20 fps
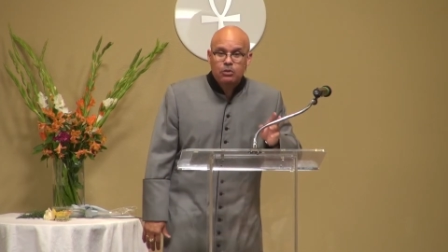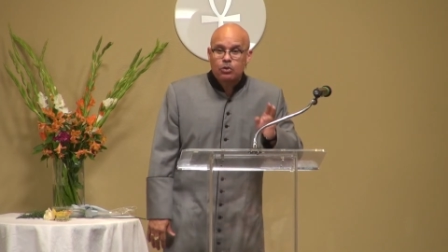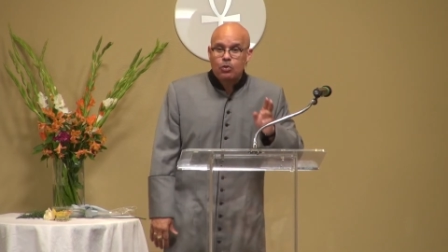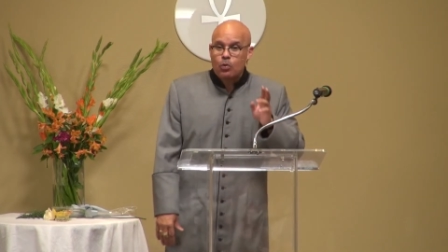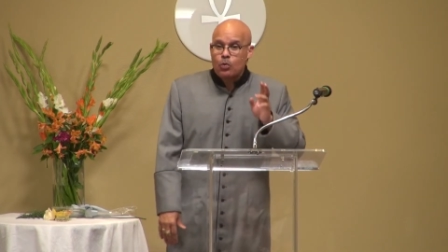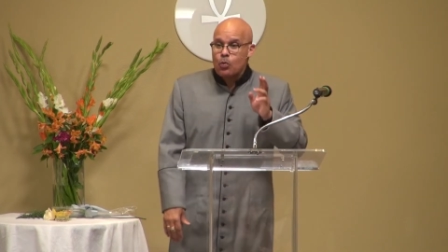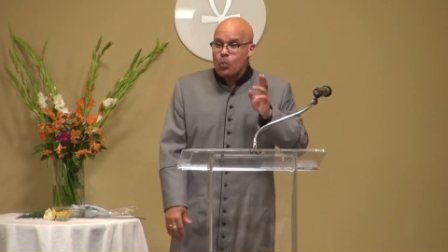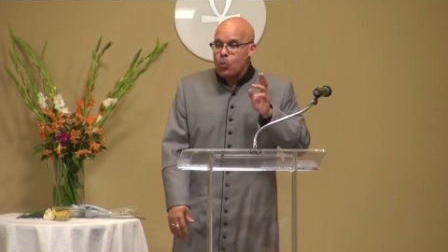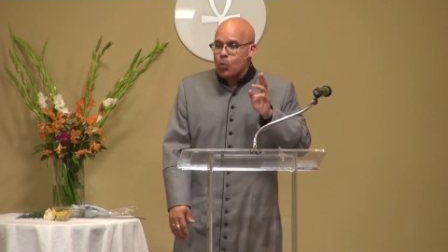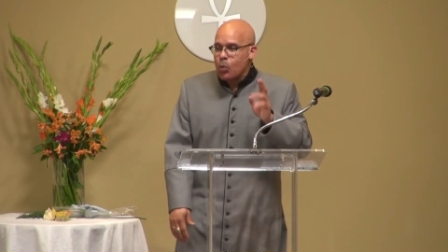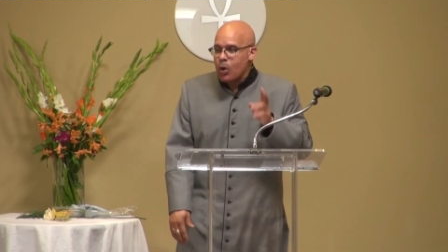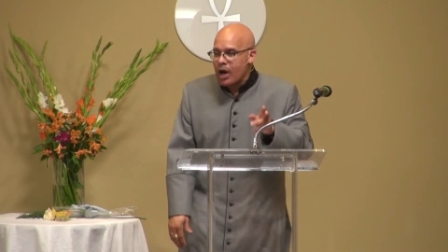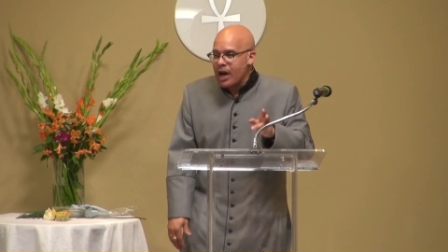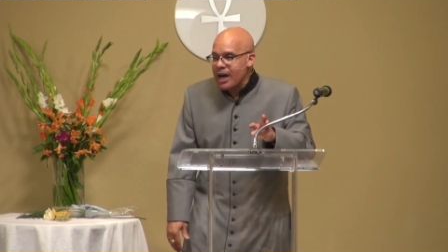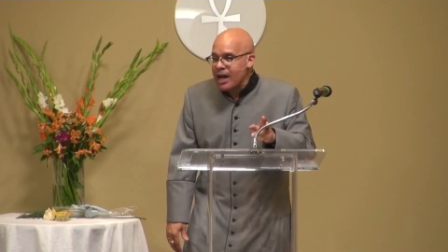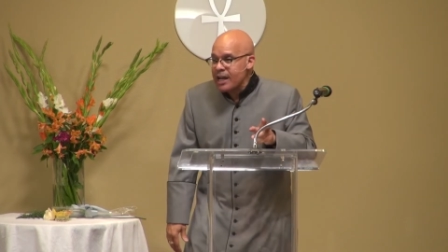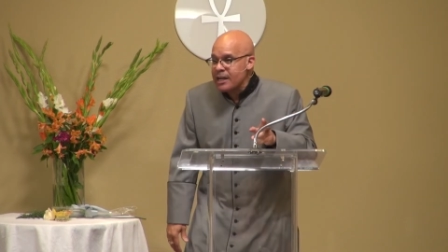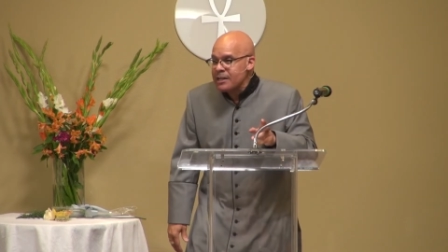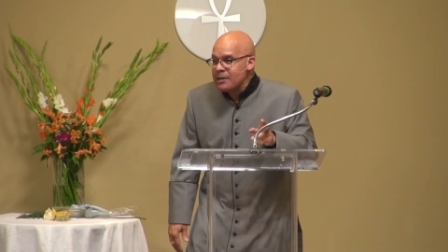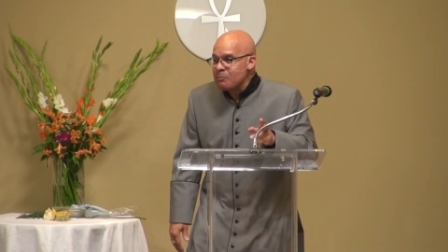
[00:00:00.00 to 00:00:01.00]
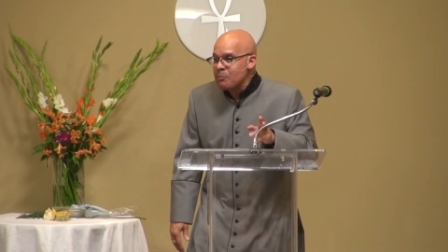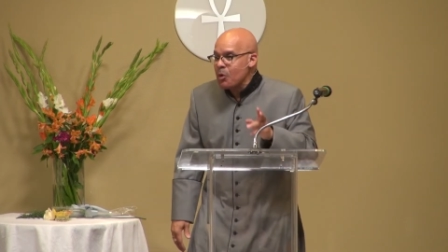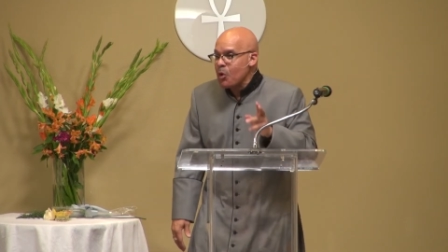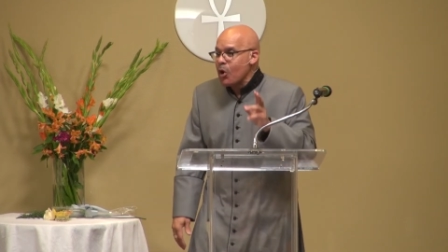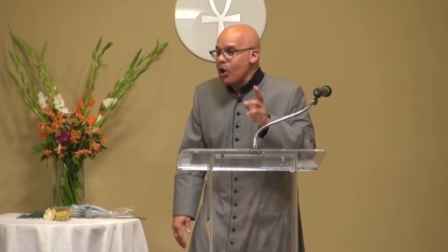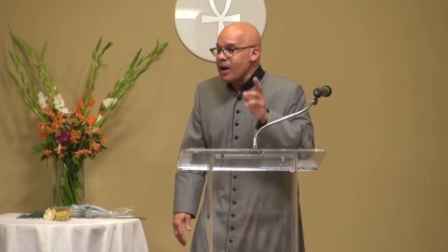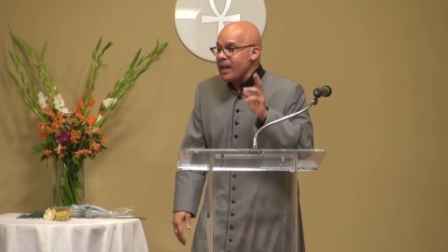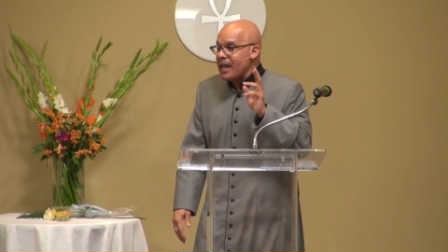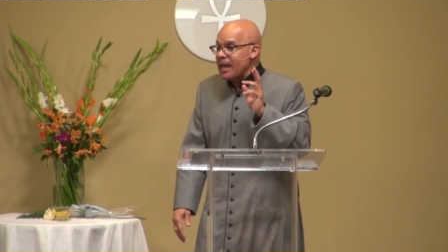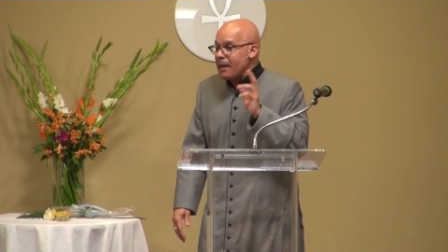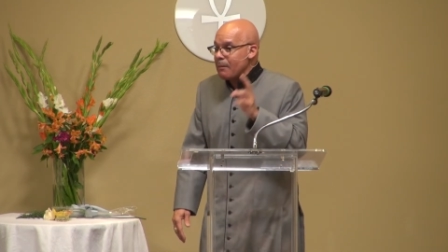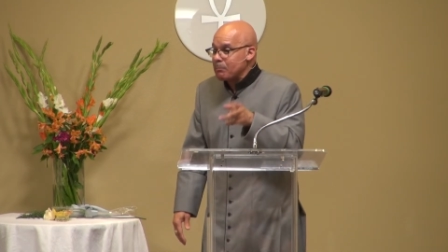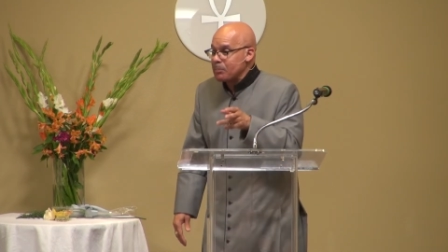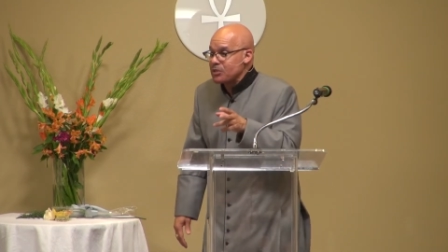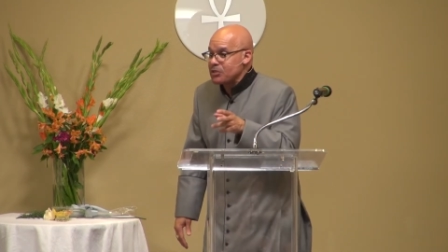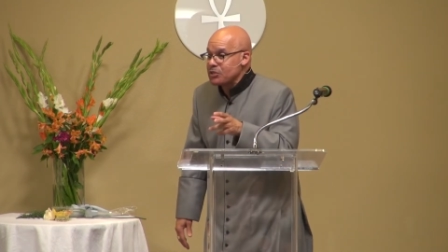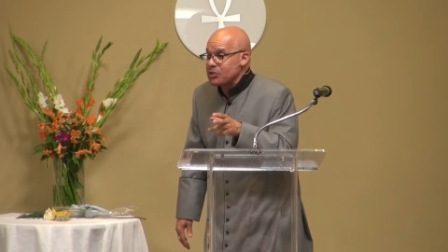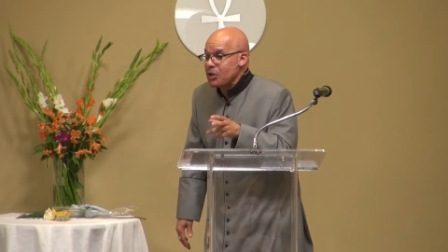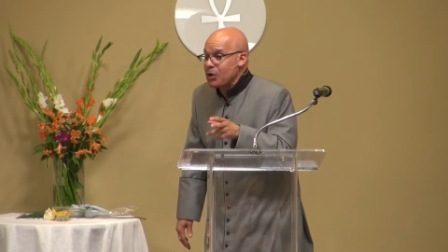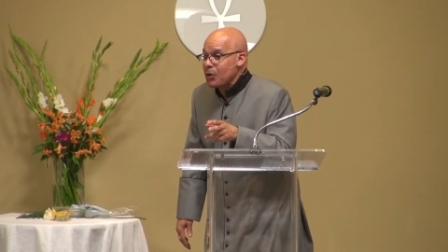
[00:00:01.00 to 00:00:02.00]
through one more
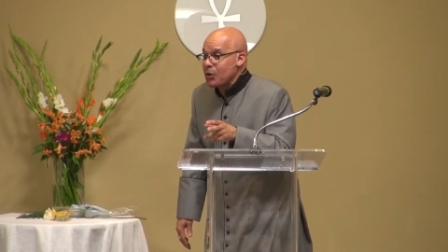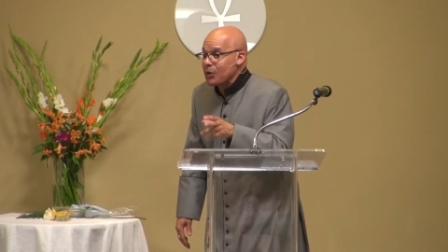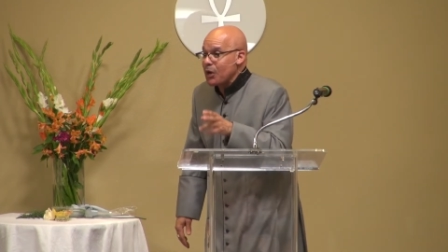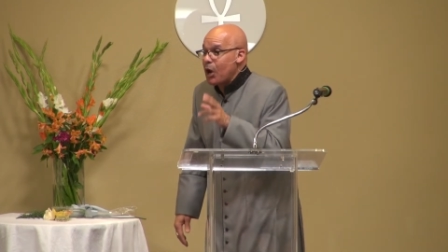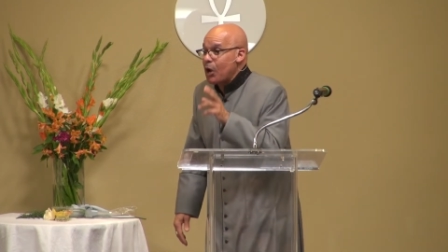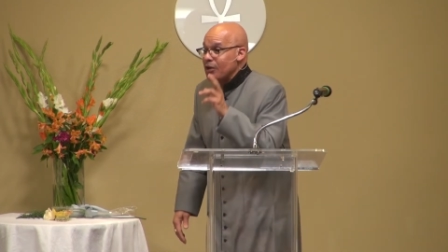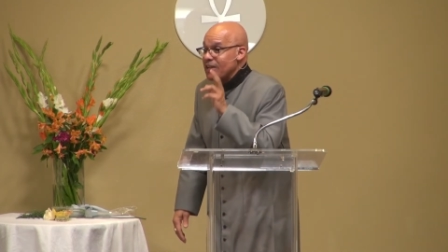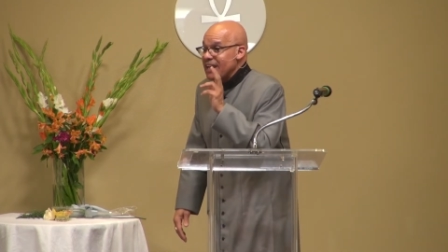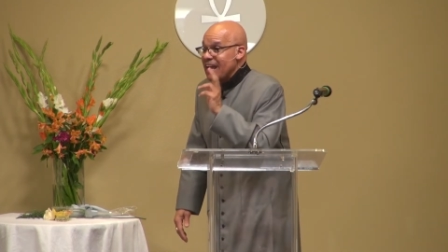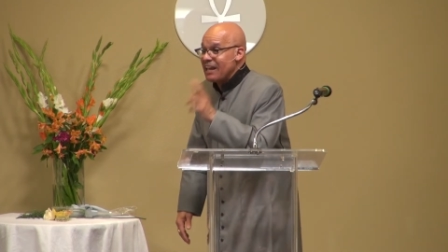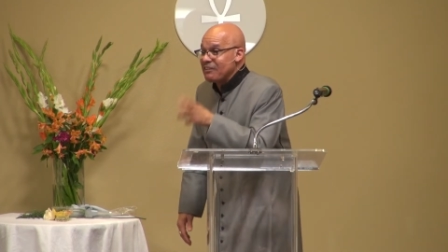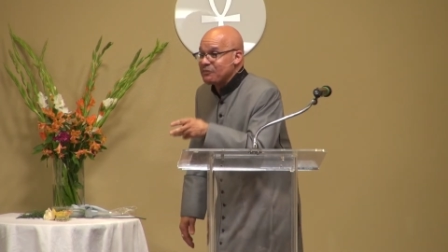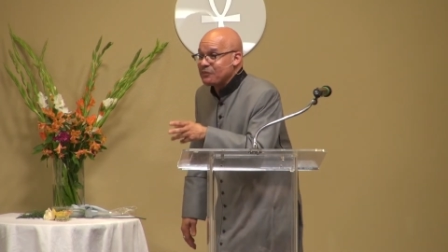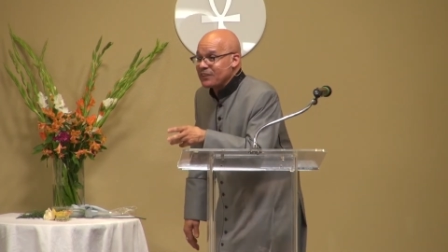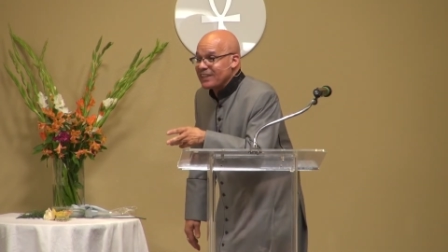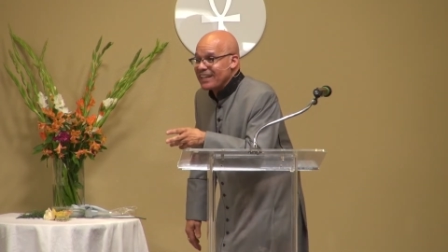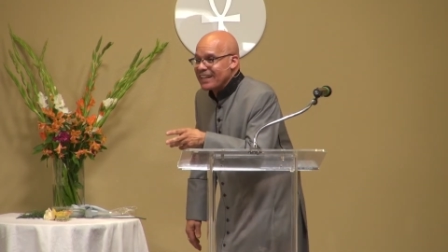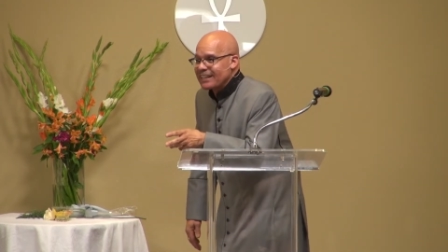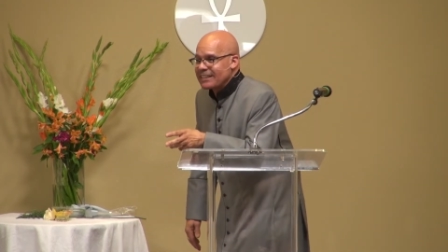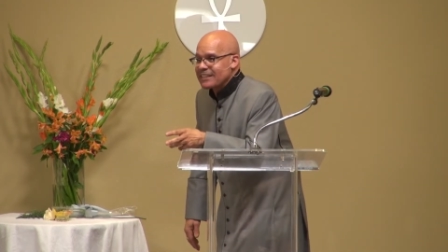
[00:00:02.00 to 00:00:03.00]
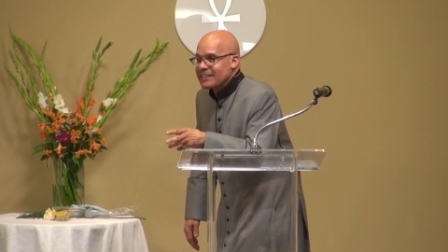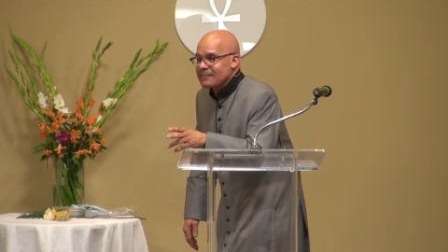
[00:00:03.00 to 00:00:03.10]
episode on Netflix.